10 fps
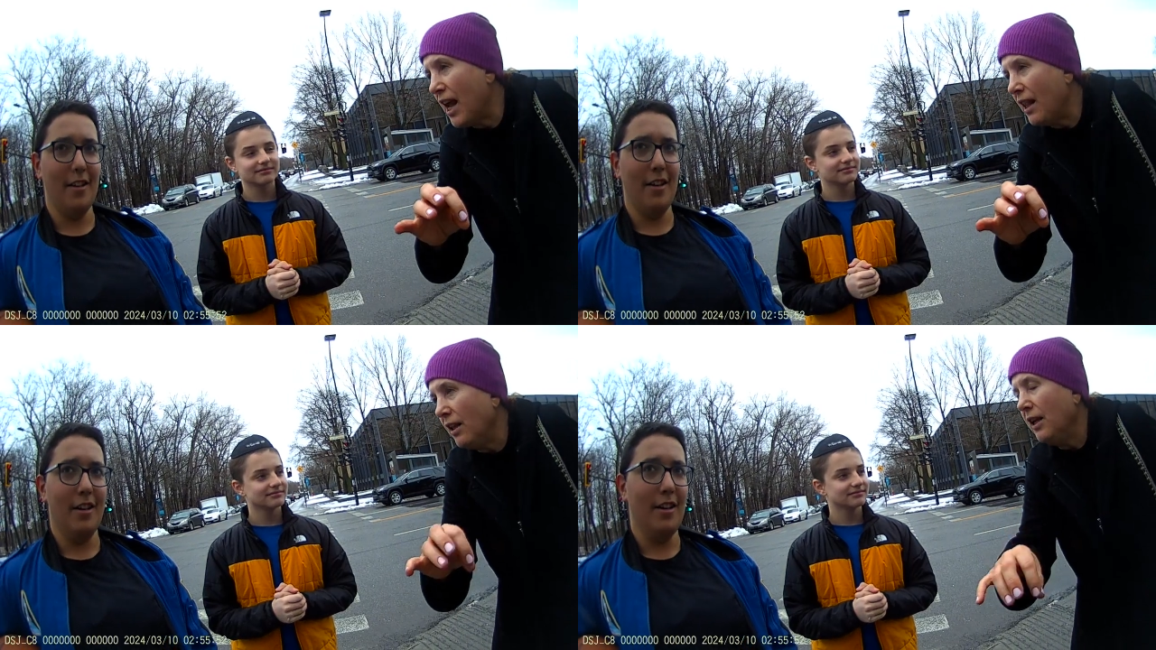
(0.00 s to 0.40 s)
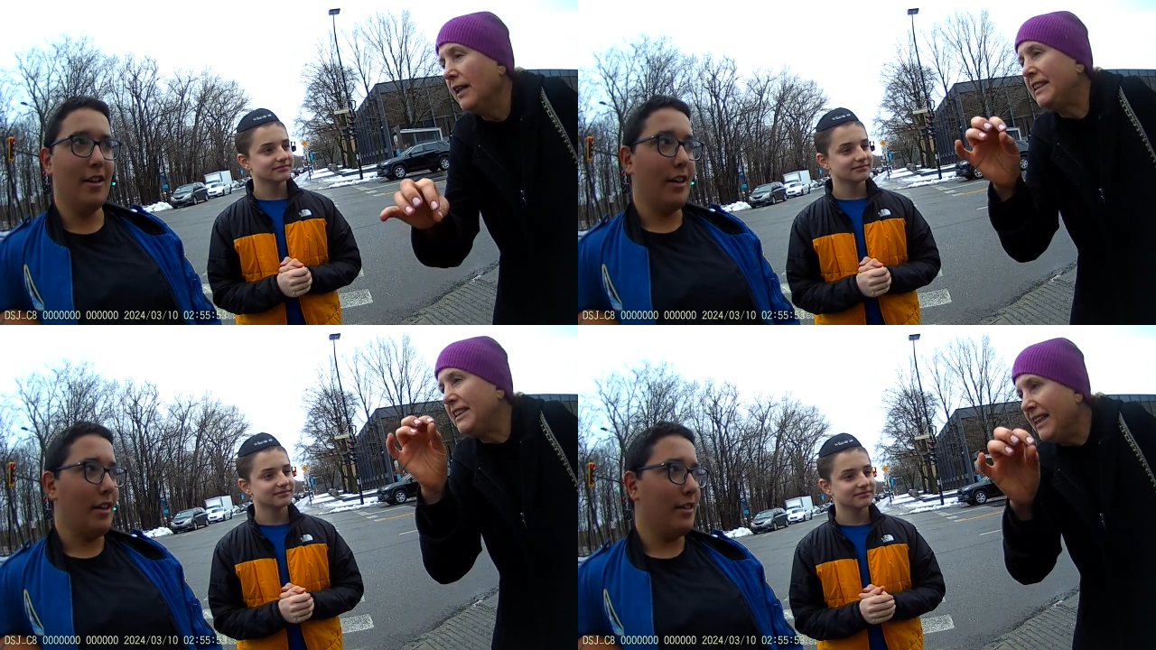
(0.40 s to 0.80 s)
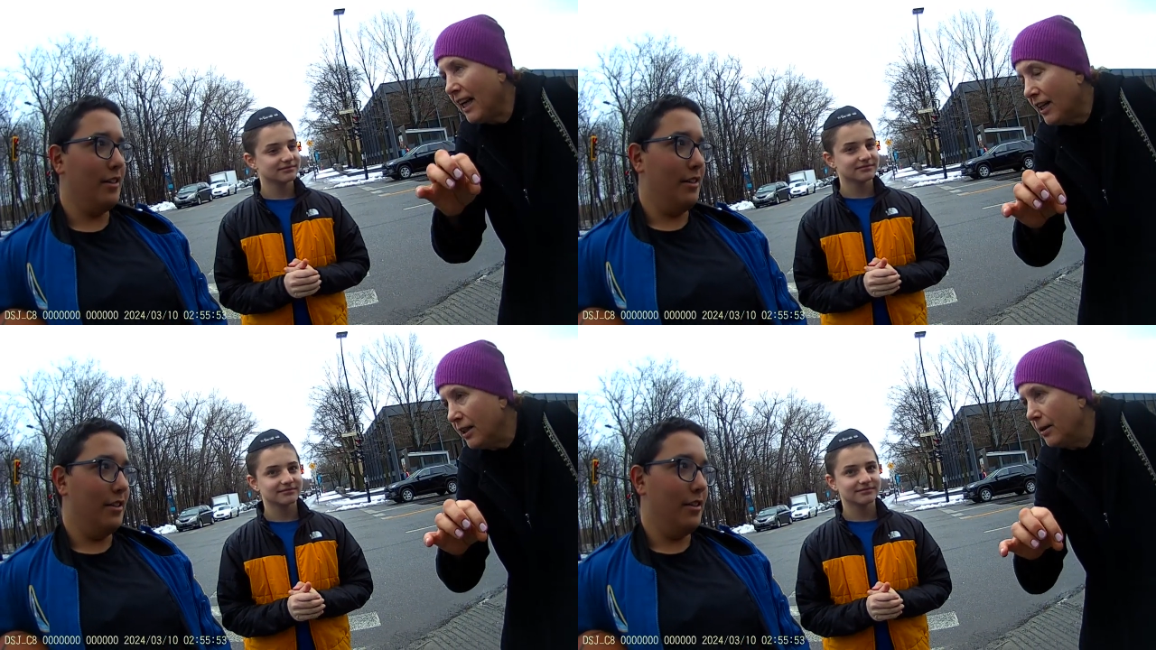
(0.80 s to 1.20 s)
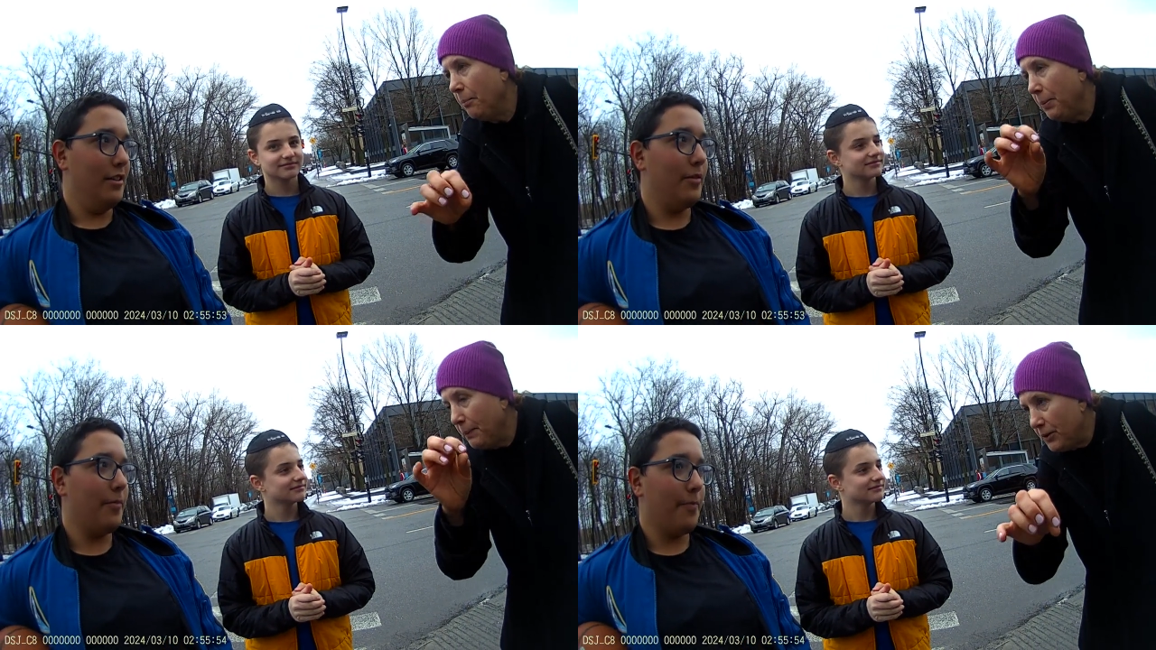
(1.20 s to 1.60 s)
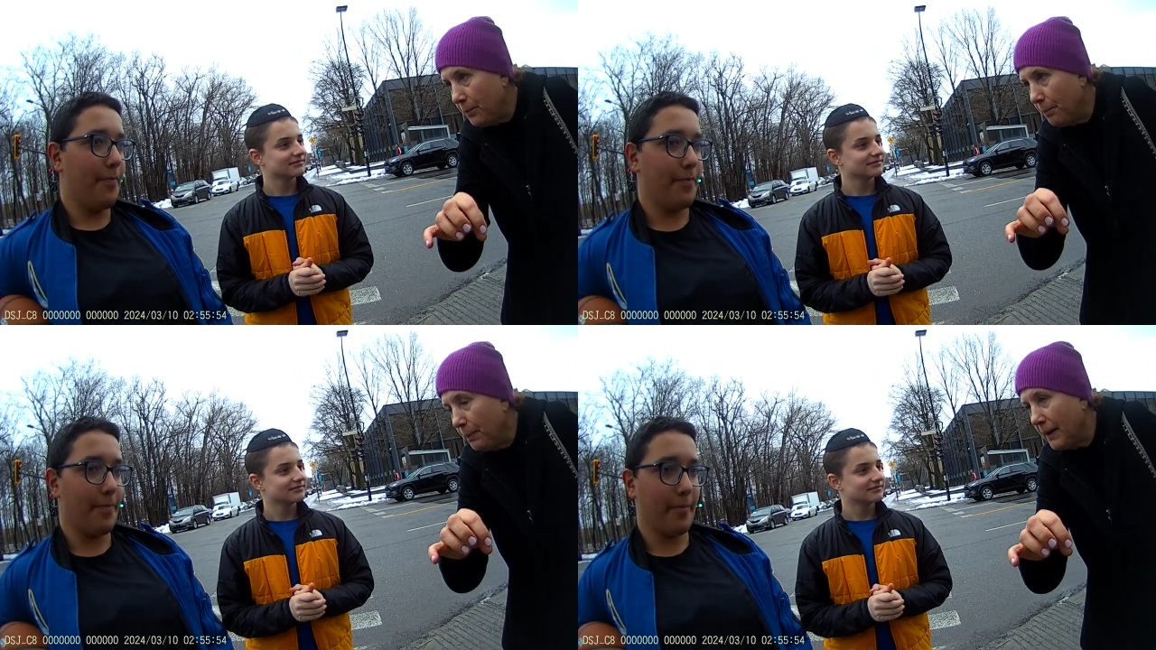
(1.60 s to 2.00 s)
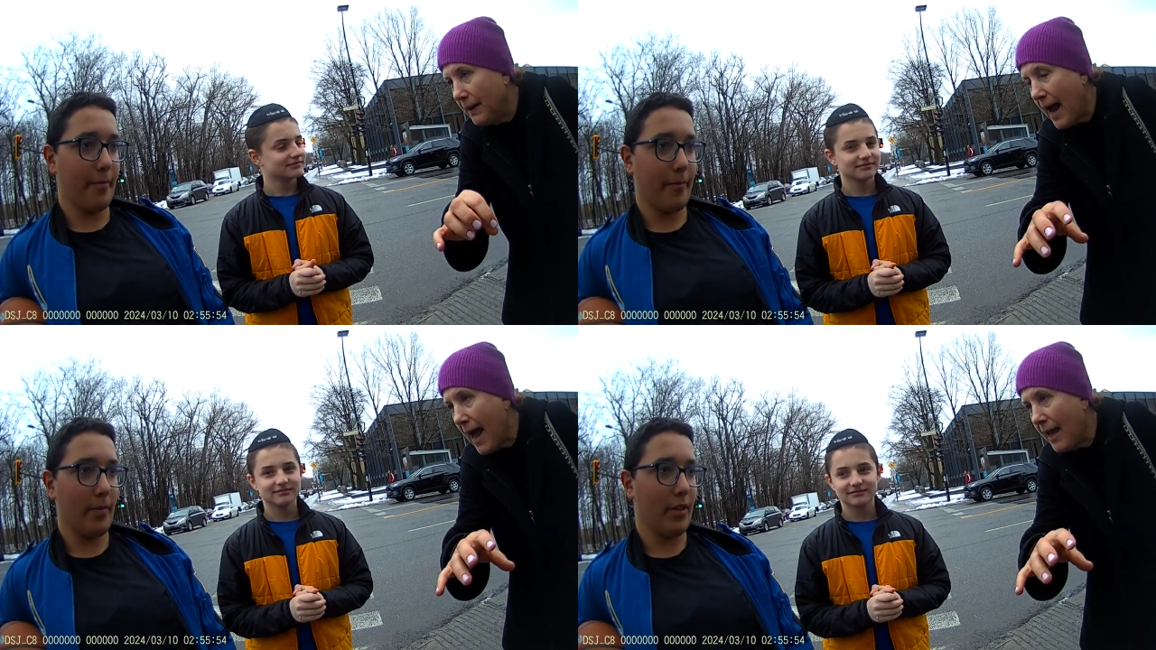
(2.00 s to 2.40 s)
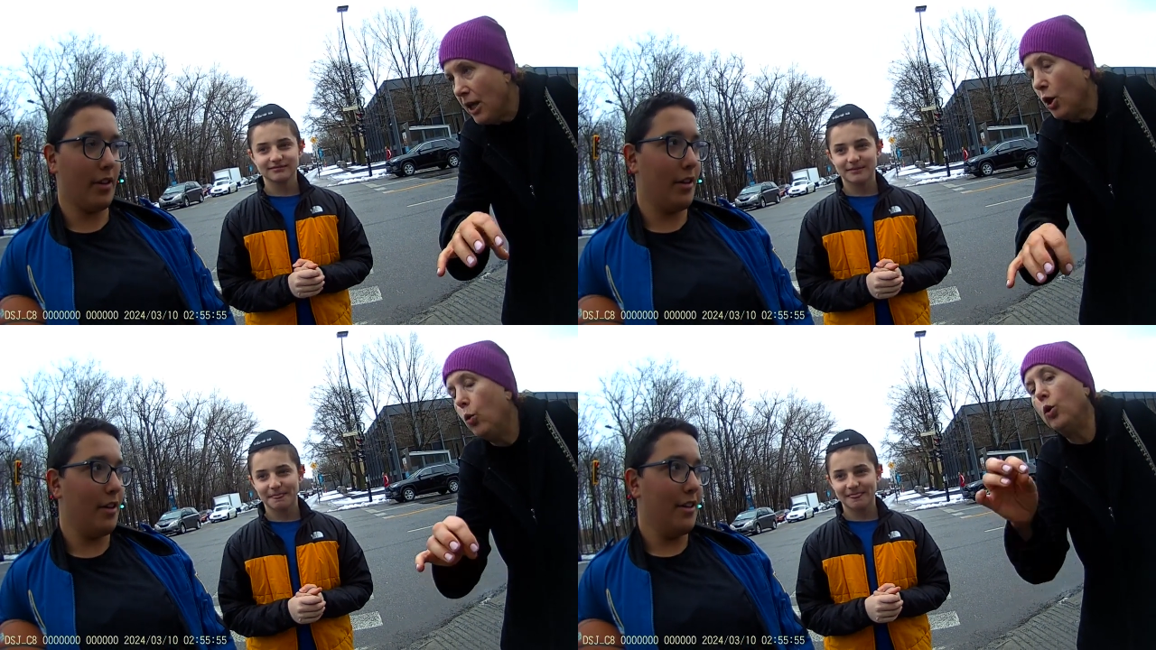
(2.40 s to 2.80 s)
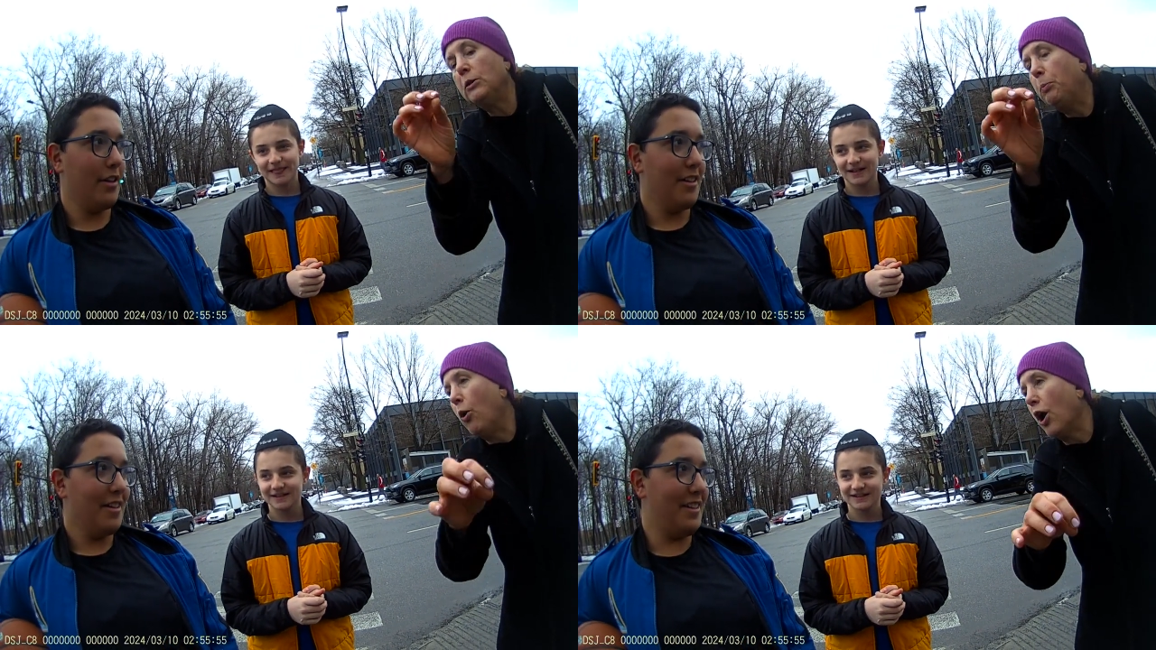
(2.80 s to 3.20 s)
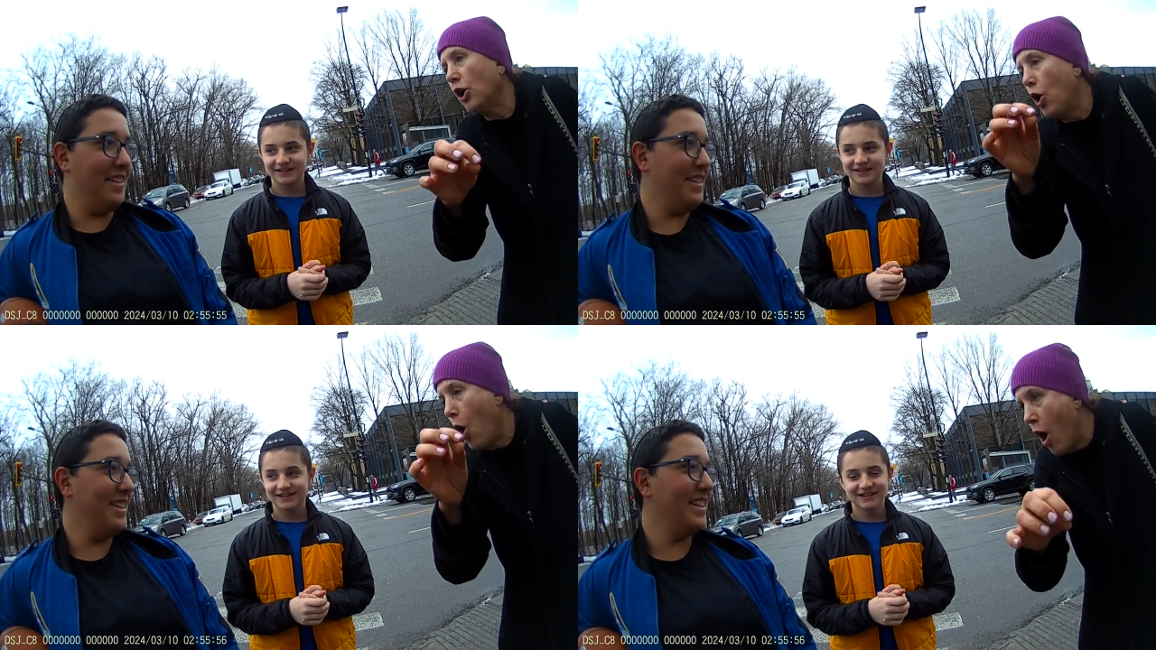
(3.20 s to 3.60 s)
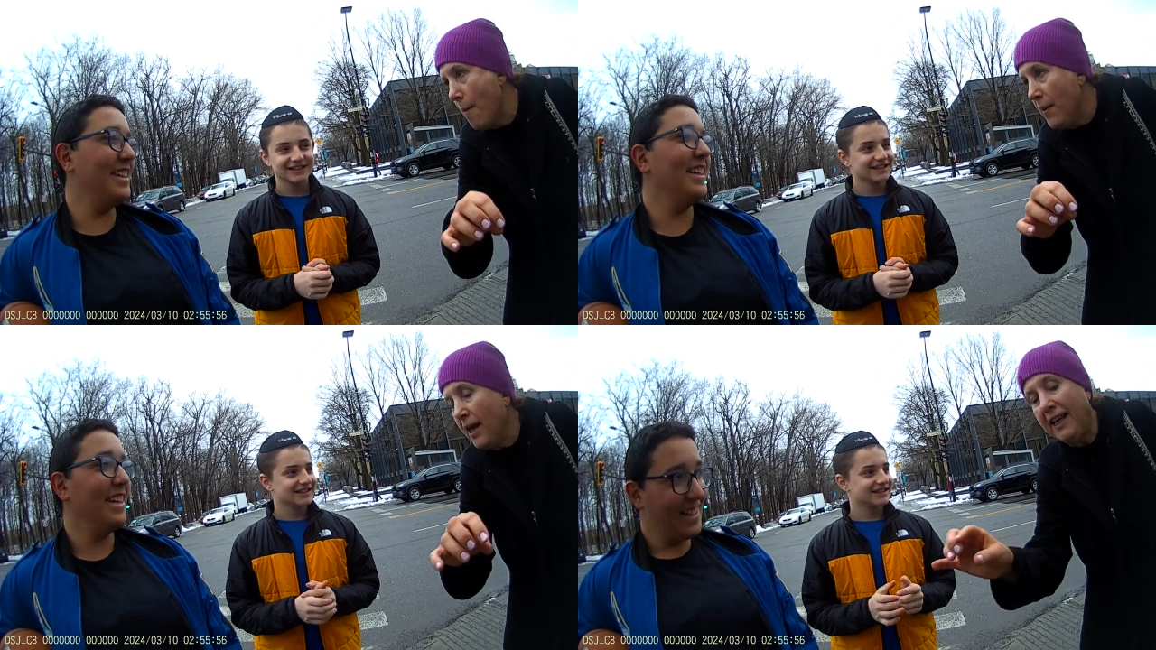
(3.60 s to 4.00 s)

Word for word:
Speaker 1: that. sick guy who is born home.